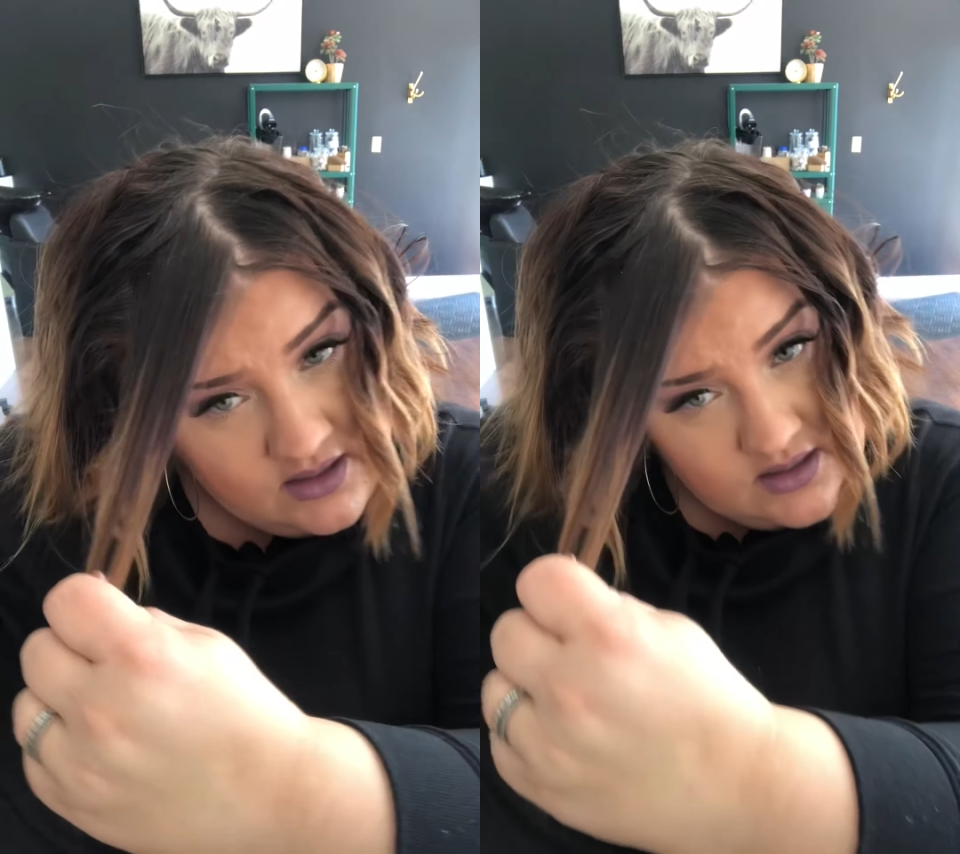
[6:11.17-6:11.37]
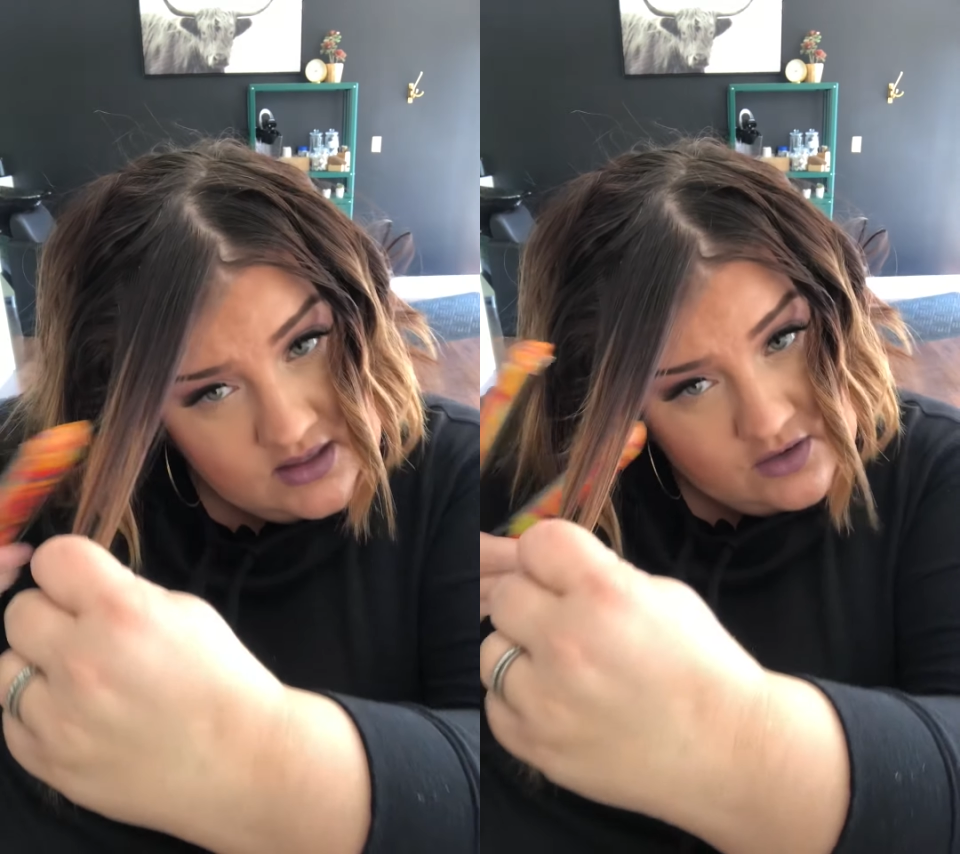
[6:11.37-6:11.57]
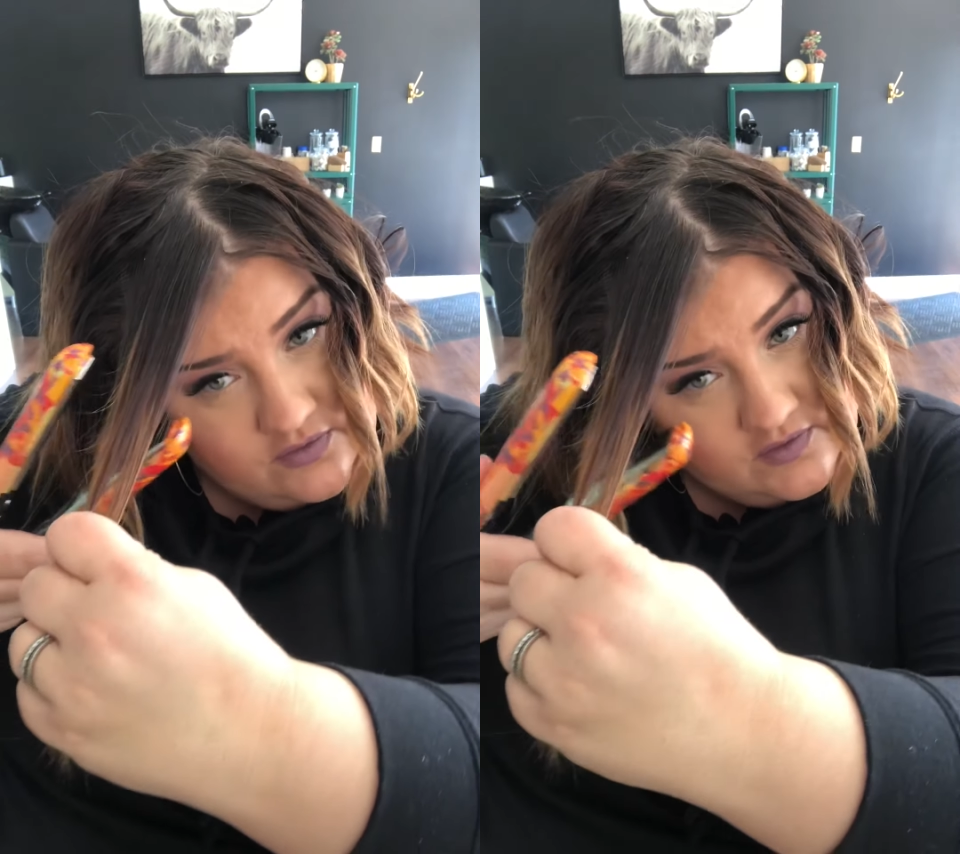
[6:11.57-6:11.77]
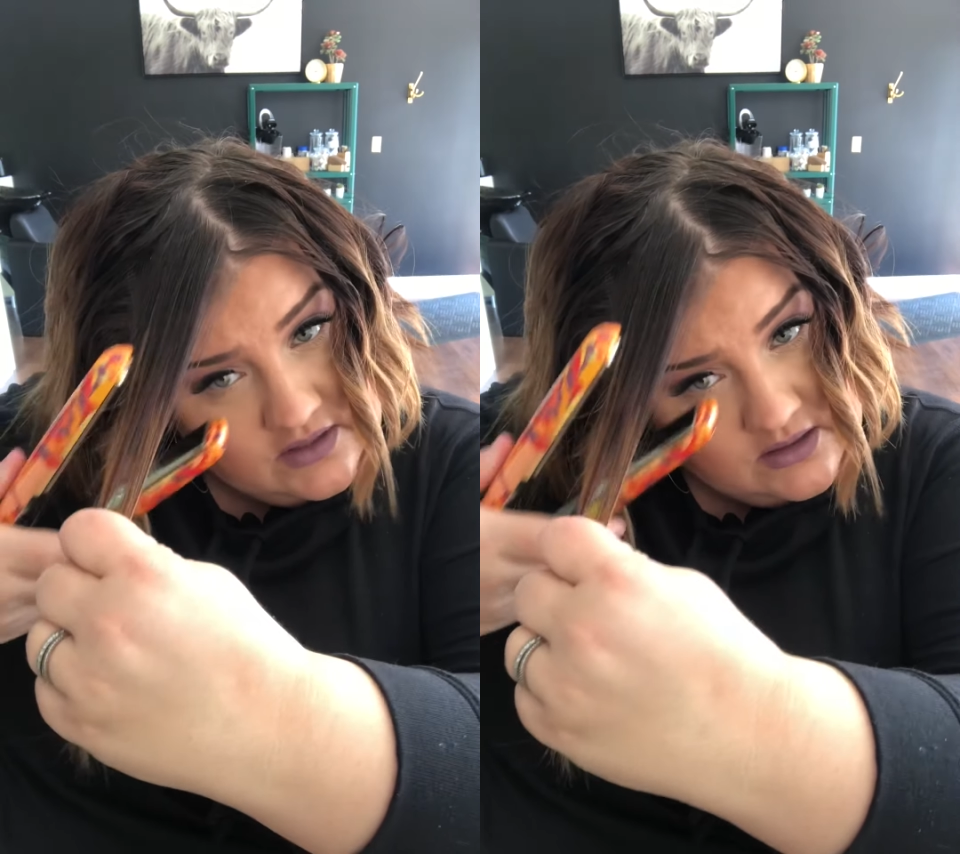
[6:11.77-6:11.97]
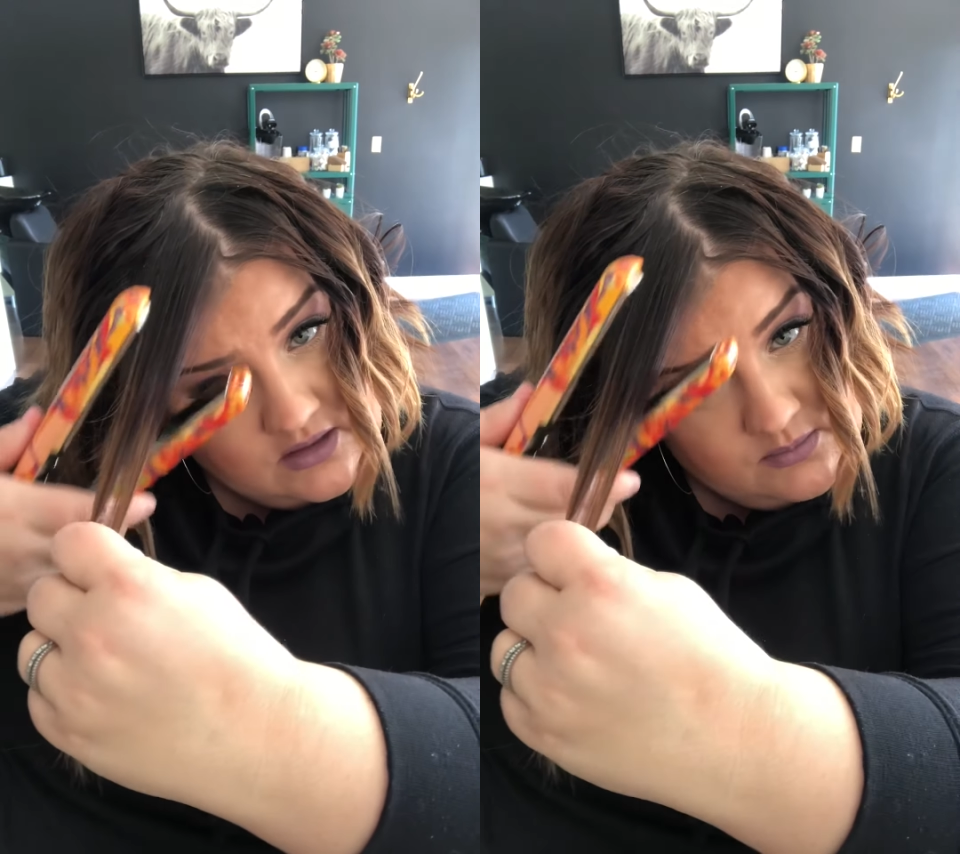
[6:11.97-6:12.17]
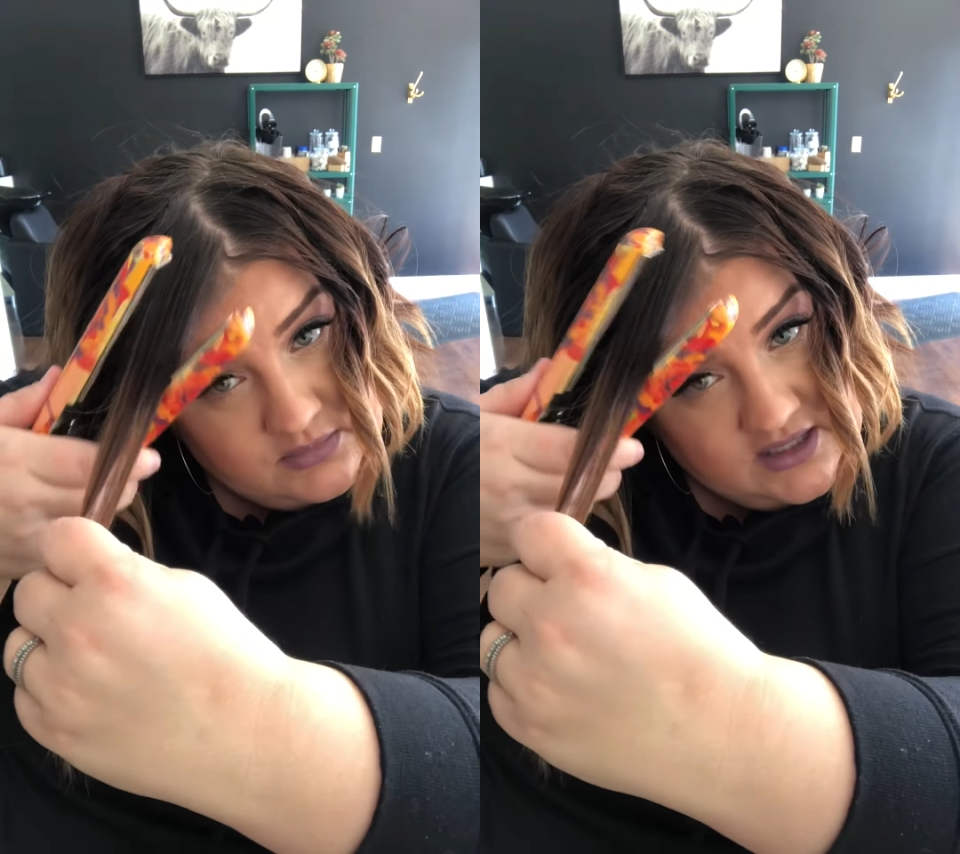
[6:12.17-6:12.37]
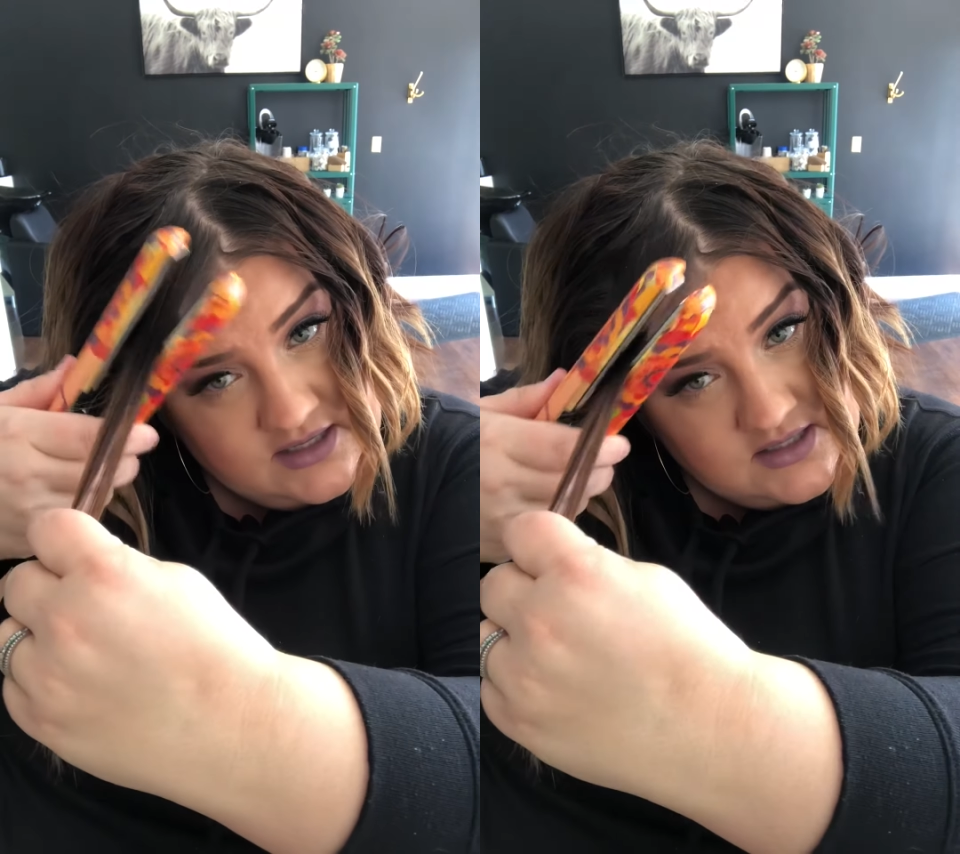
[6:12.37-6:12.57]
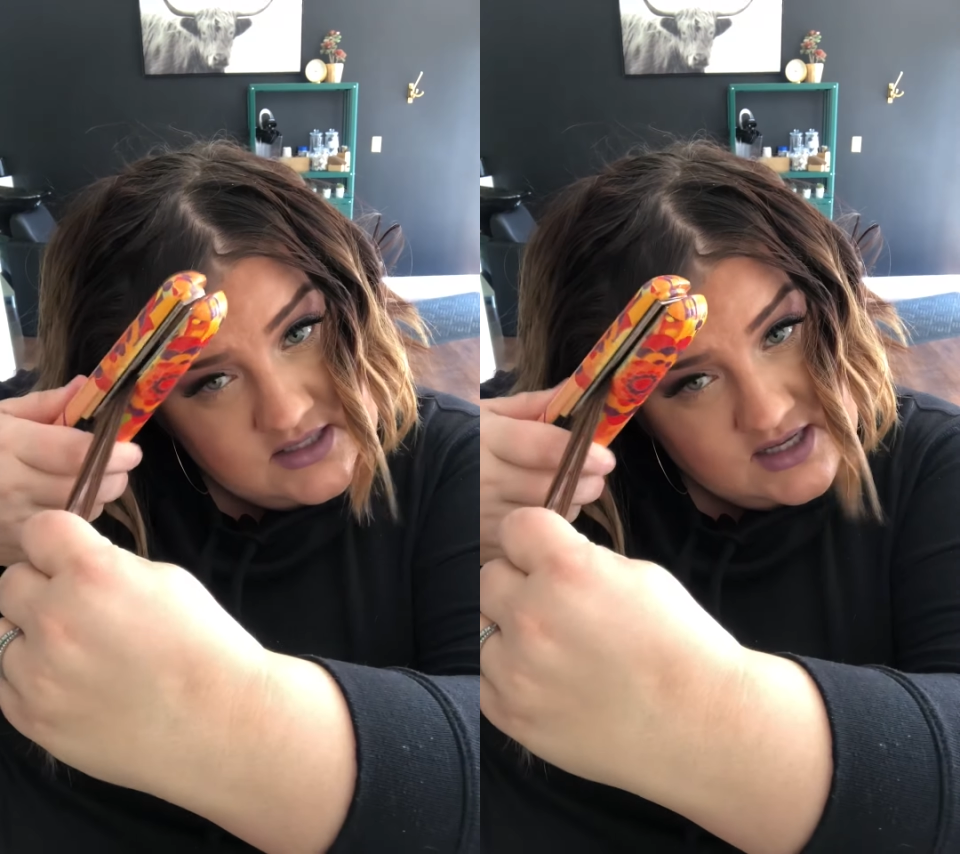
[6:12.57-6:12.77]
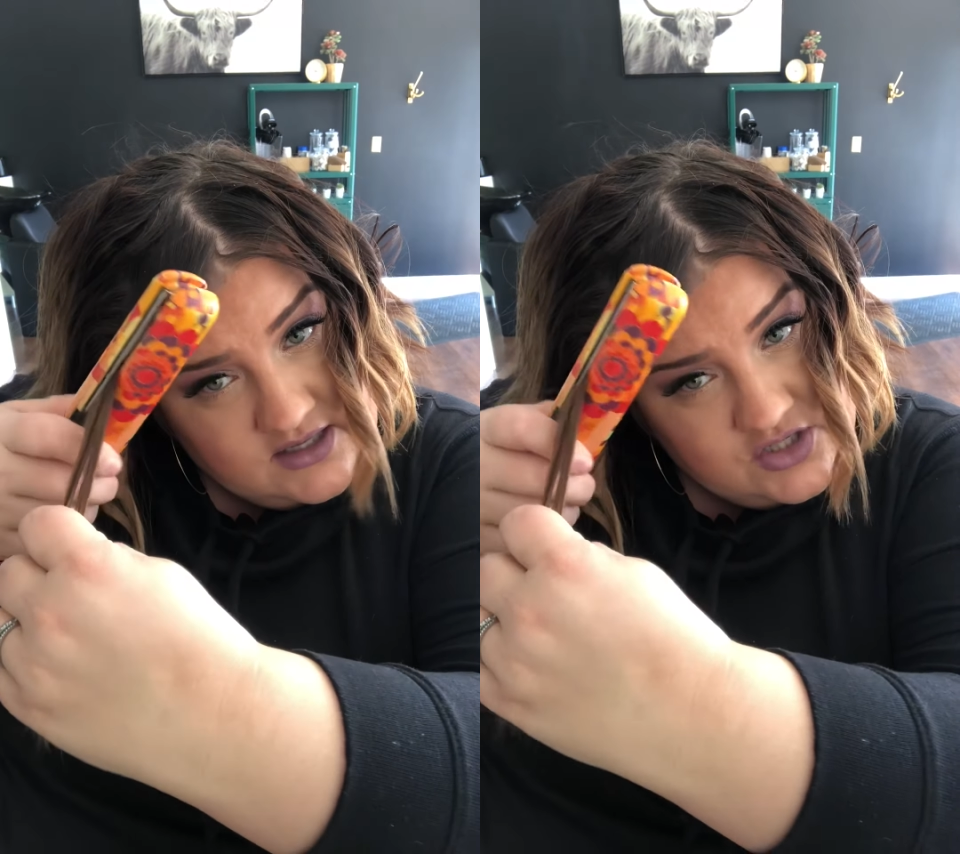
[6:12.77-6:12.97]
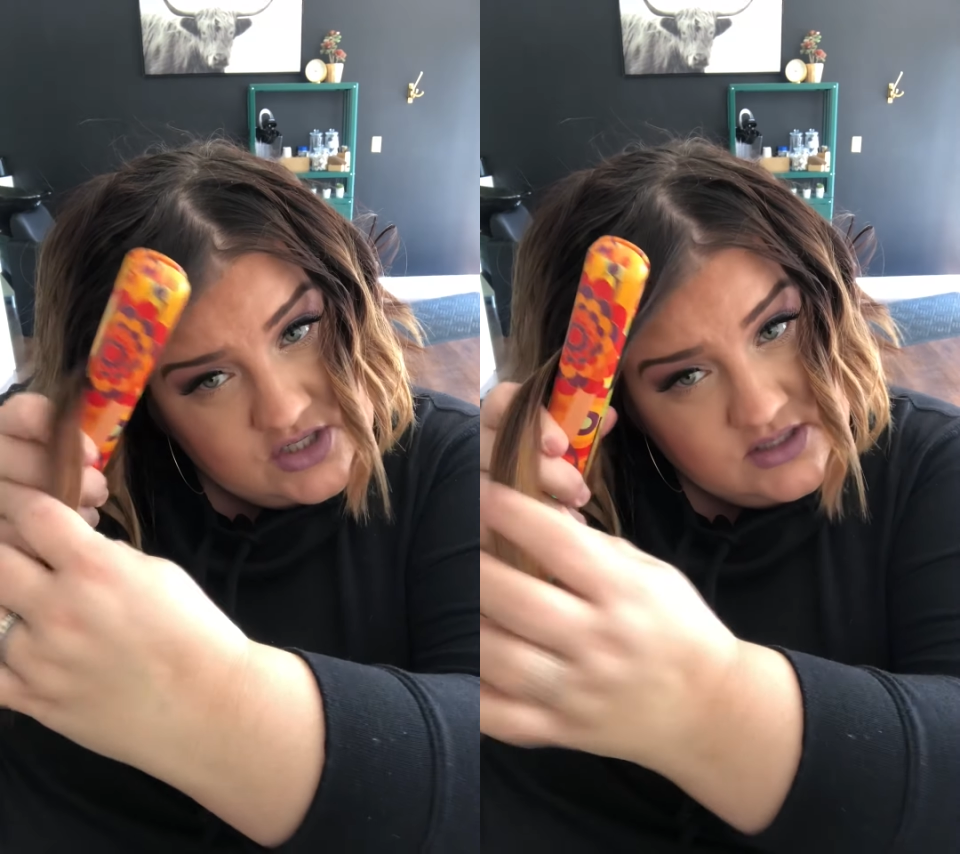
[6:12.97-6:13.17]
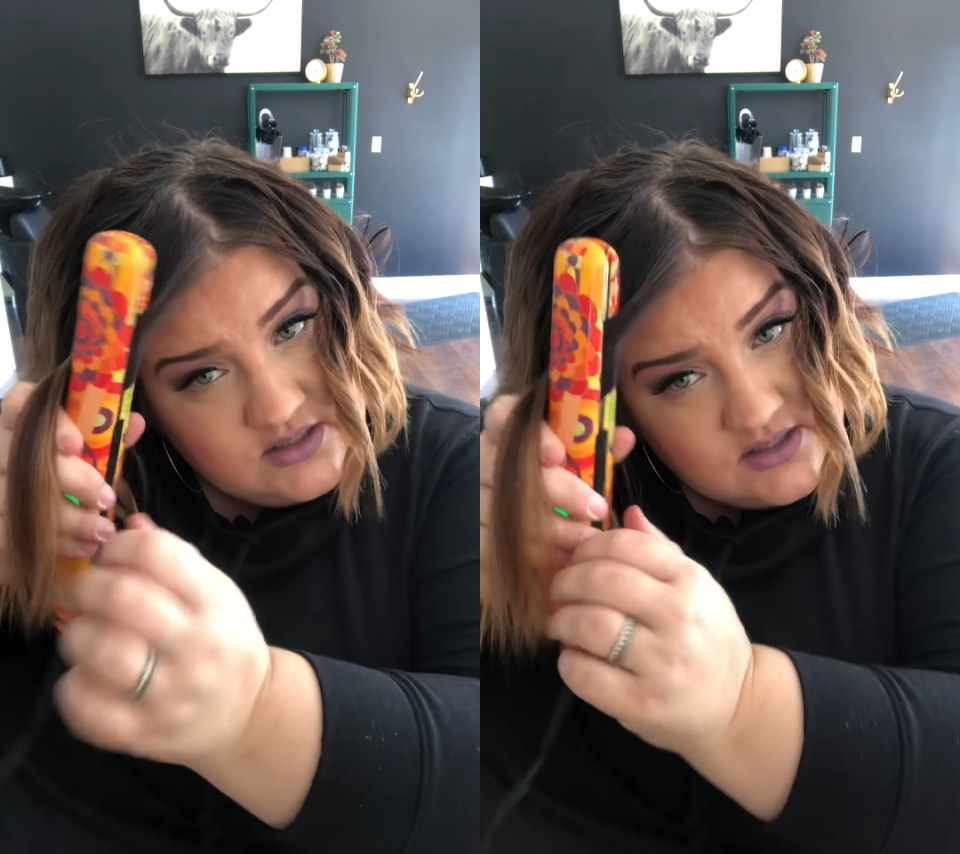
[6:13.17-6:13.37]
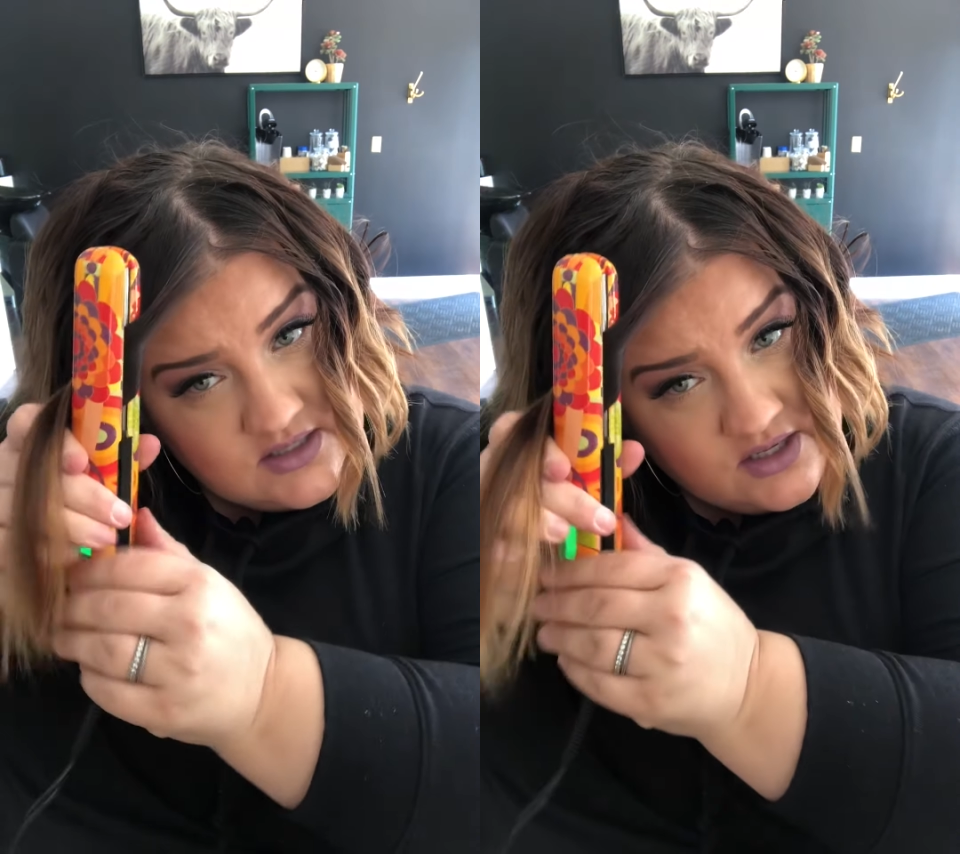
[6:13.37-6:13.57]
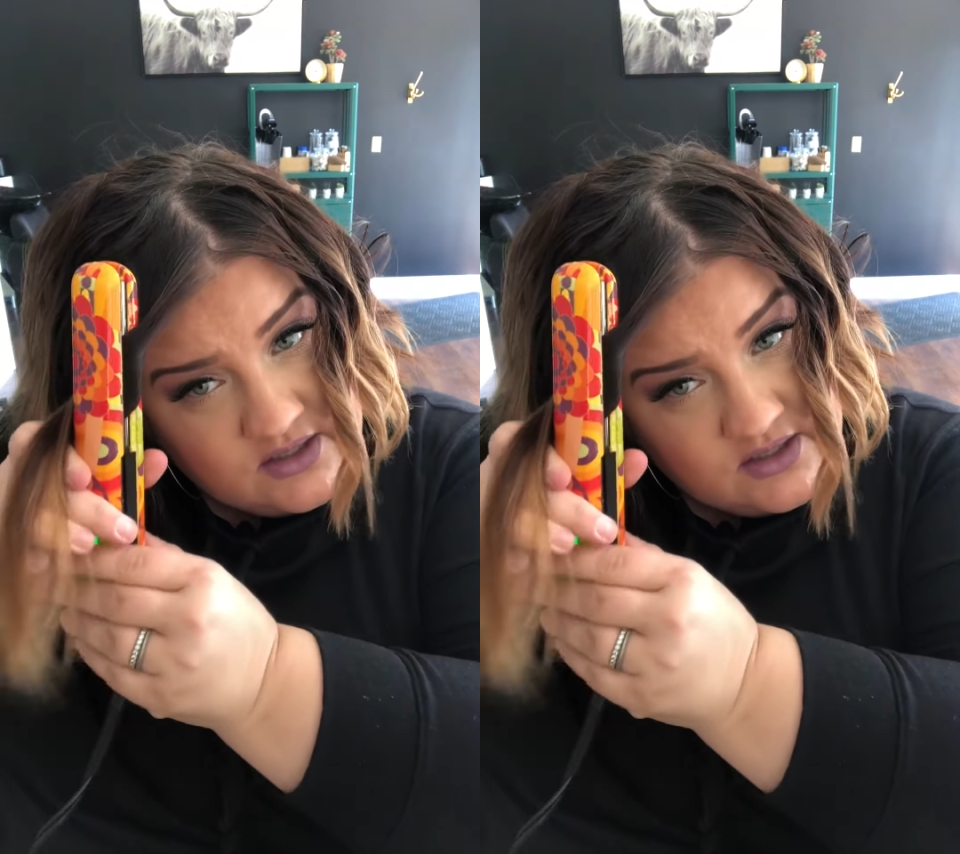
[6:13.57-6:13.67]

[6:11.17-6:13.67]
carefully placed sections.